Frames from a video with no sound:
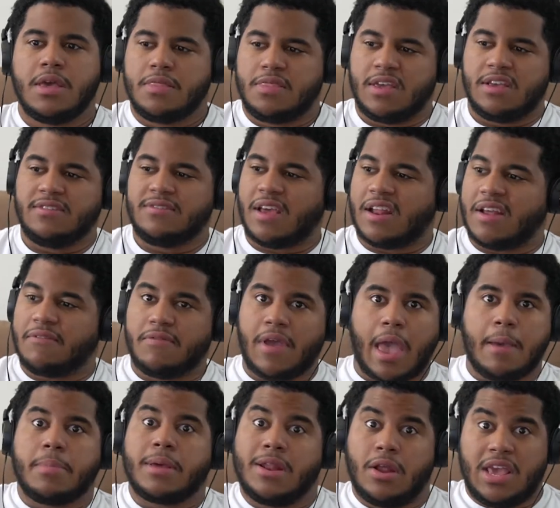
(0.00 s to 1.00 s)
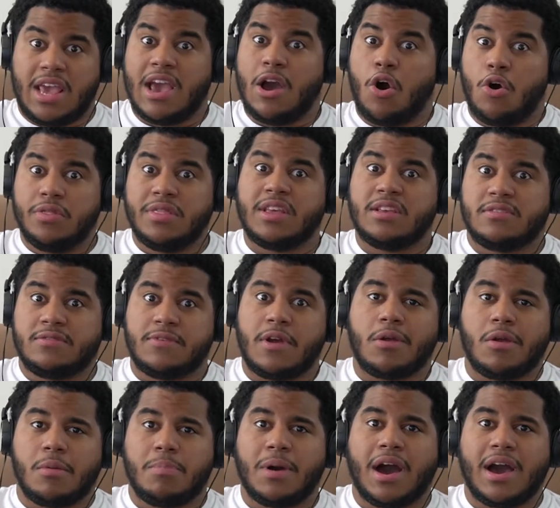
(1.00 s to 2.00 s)
Things that have happened on this
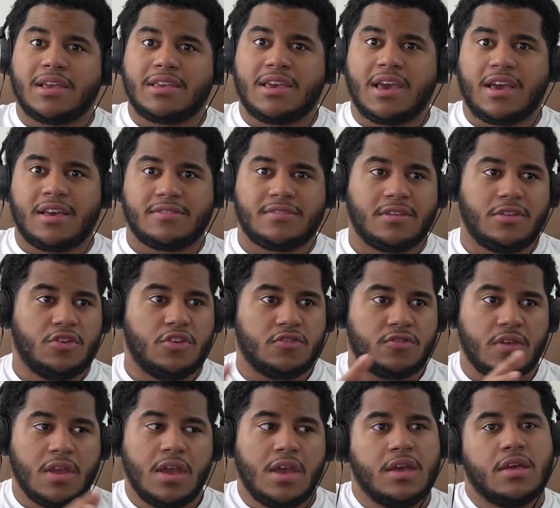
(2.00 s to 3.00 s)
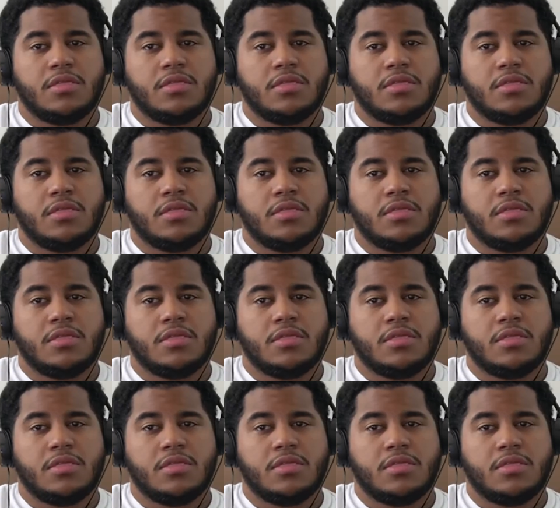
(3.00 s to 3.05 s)
very podcast and just